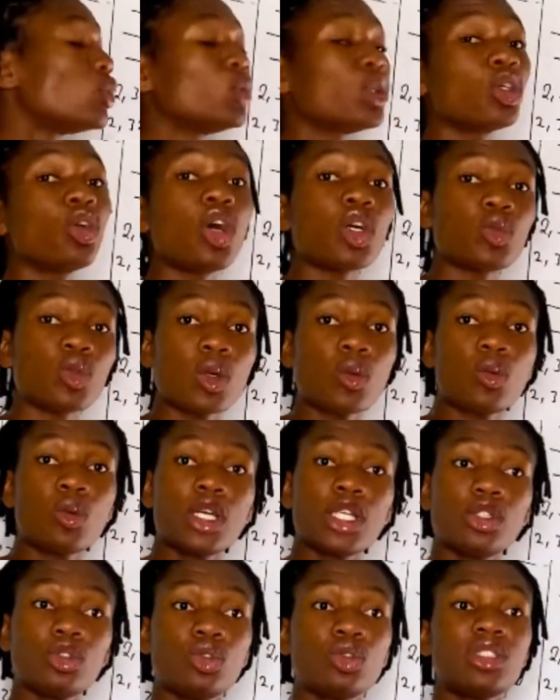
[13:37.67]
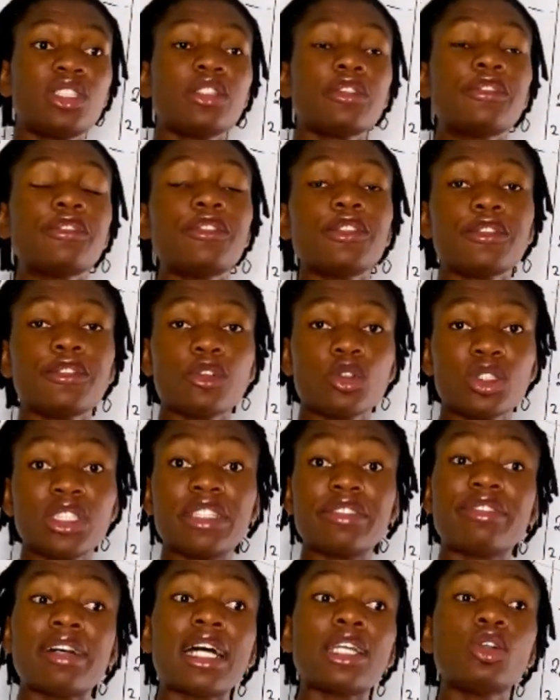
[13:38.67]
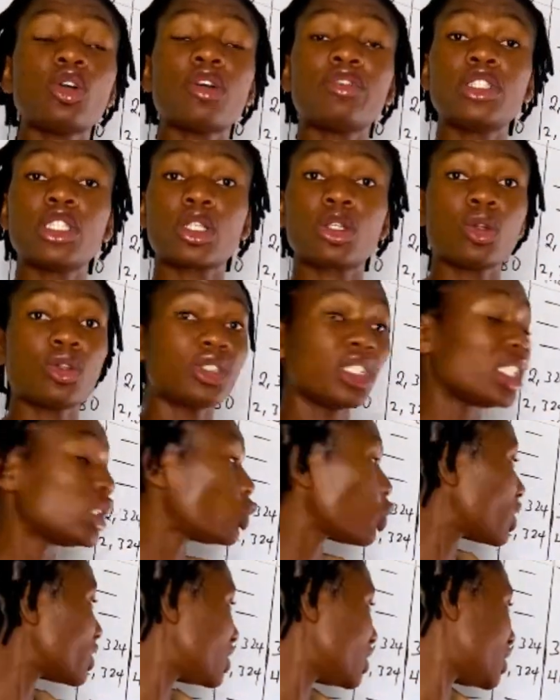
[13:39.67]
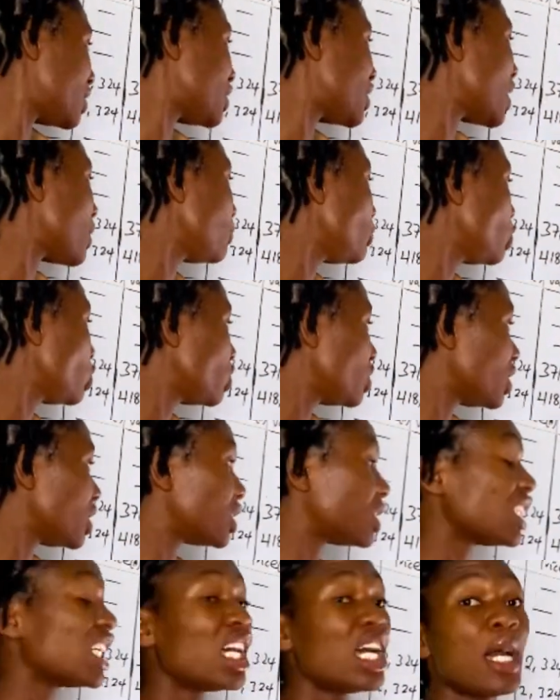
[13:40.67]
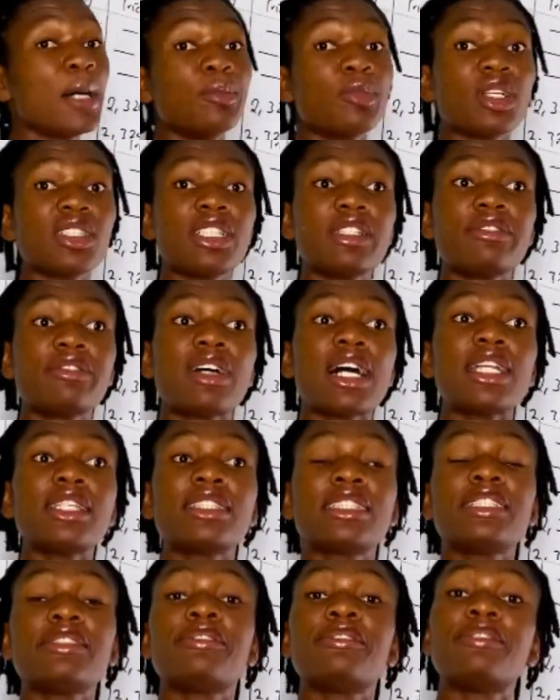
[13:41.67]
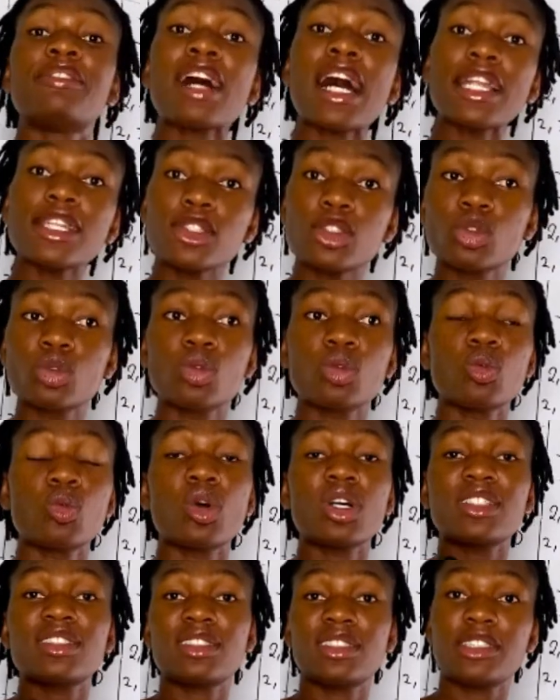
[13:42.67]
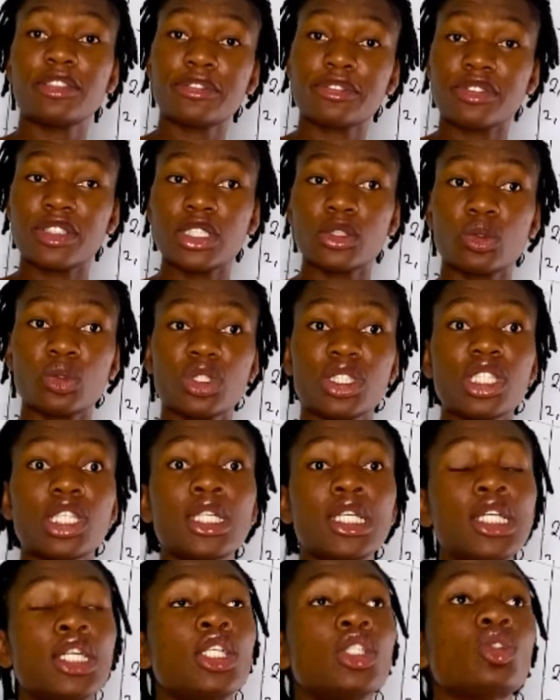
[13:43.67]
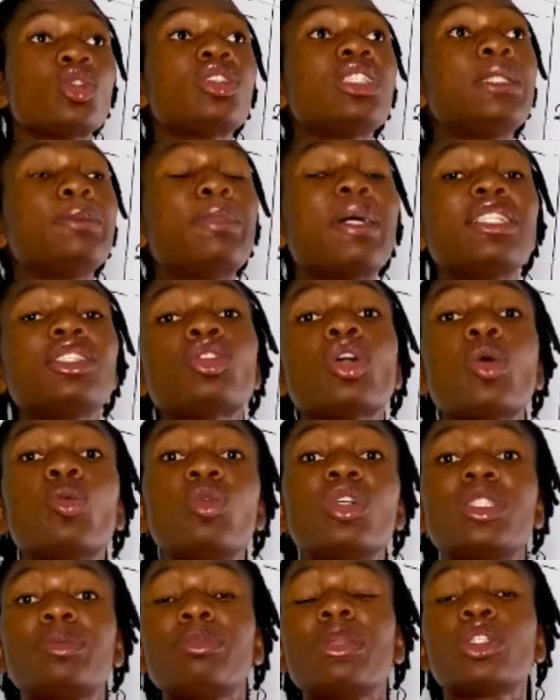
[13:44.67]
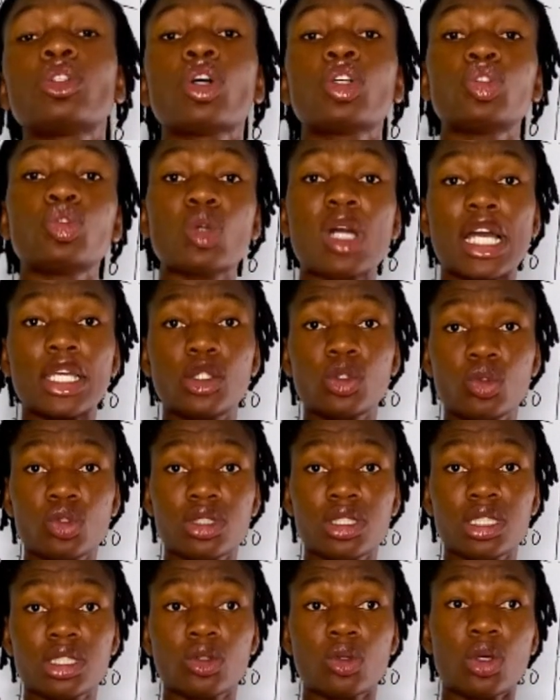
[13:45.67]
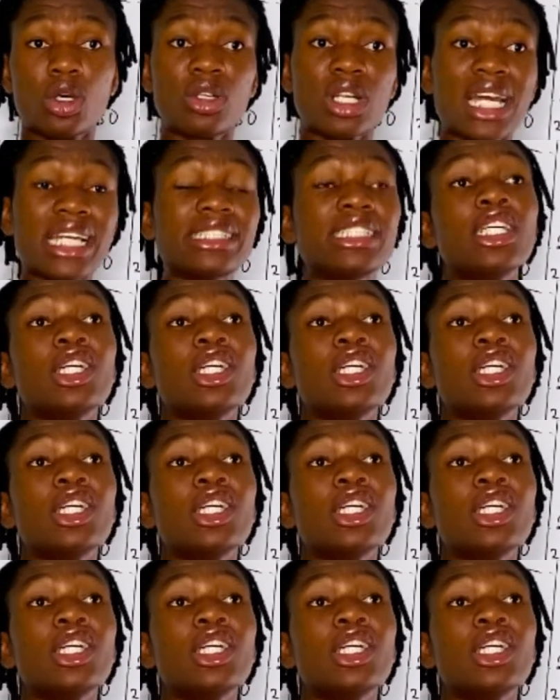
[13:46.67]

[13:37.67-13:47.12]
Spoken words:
we got when we were using FIFO, the value of the closing, it was the same unit, but the value was different, okay? So depending on which method you are using, all right,